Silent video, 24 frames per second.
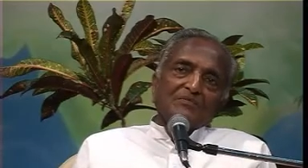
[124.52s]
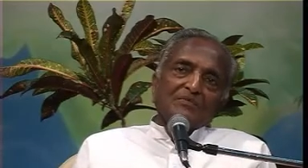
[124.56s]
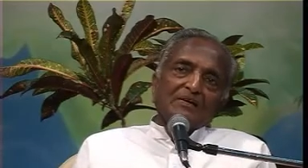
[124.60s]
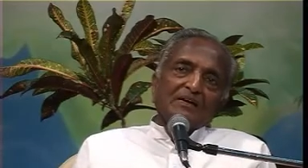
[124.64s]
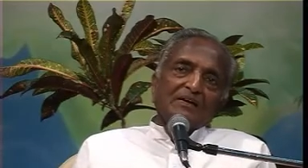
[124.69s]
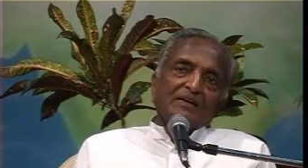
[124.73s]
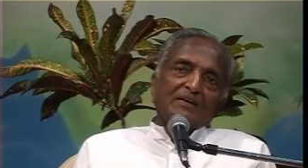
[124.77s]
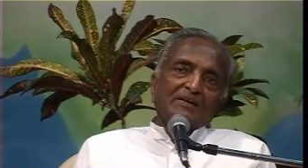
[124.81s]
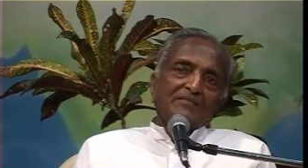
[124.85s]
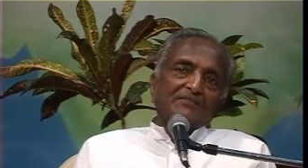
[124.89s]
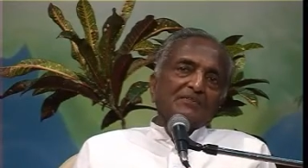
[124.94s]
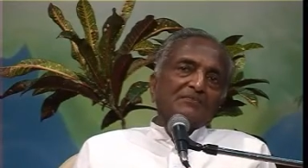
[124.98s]

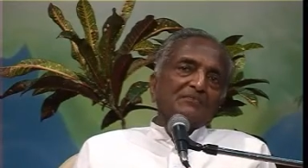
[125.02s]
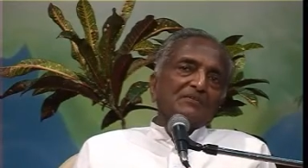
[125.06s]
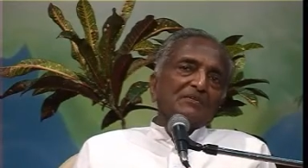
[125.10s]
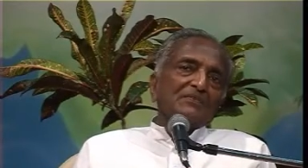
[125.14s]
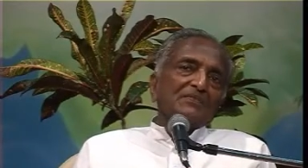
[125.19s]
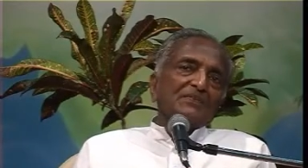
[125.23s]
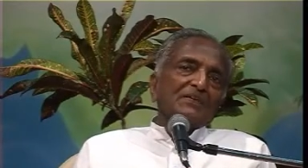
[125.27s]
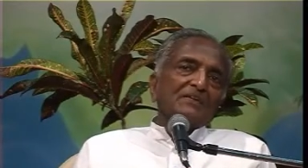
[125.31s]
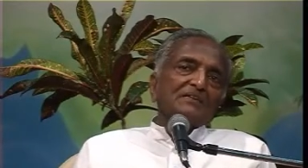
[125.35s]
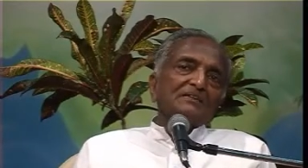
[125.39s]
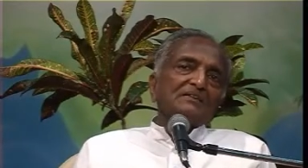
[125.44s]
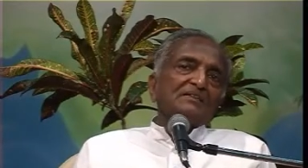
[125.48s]
And when my
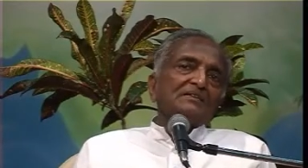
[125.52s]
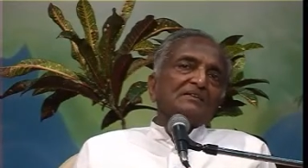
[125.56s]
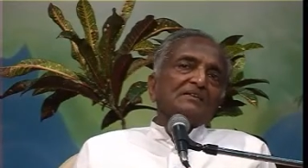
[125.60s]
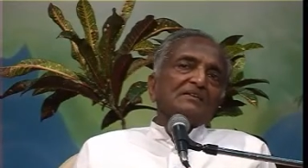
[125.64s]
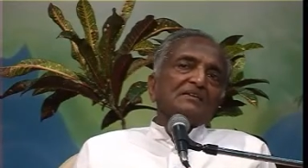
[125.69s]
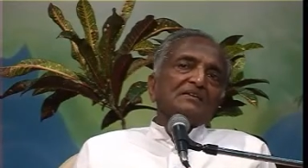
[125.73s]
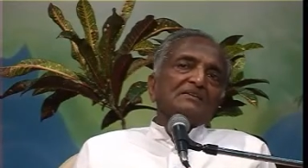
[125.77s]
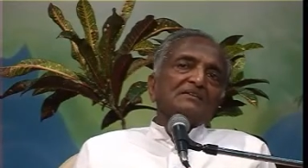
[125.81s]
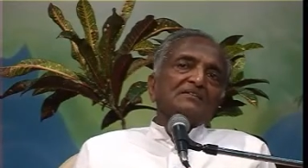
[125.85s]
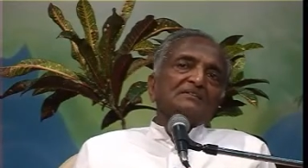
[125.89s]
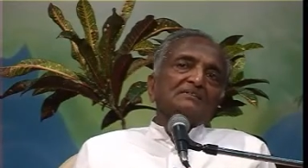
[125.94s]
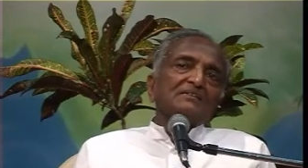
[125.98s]
father
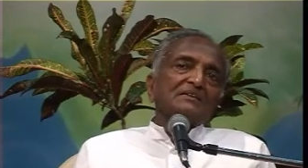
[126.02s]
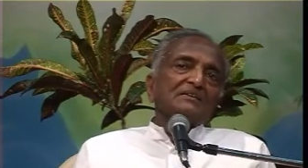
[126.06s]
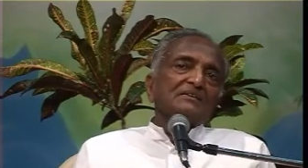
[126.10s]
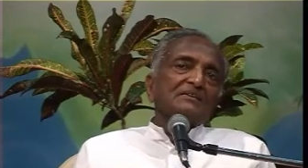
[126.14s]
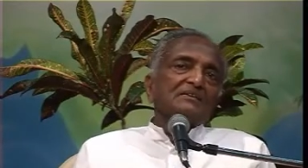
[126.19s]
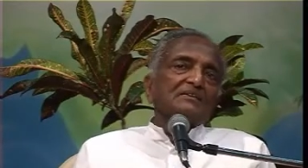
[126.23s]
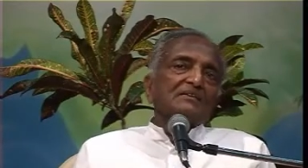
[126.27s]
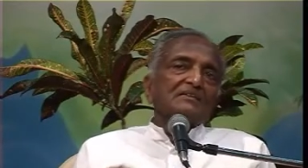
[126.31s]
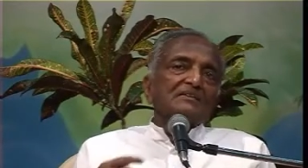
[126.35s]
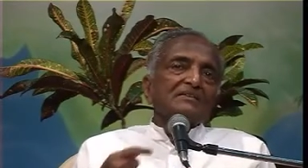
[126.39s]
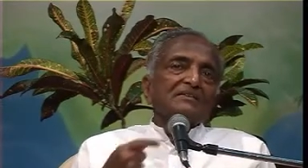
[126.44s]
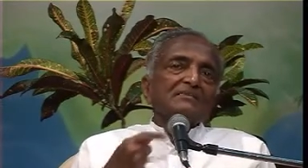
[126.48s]
died
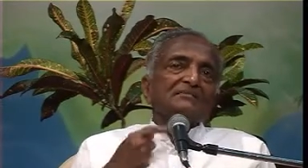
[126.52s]
suddenly,